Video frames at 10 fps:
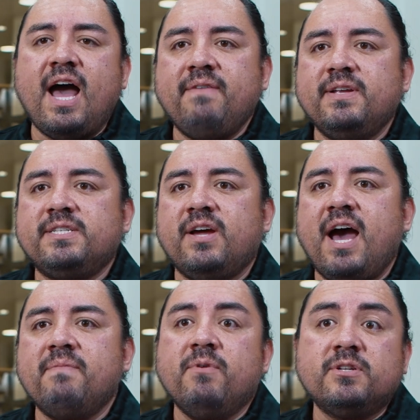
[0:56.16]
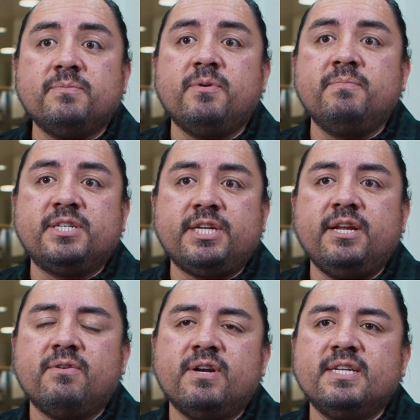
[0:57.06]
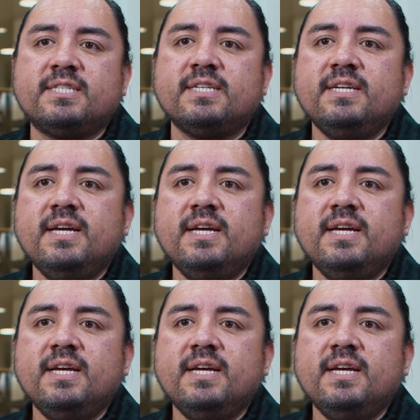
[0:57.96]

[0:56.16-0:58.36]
having to have multiple machineries.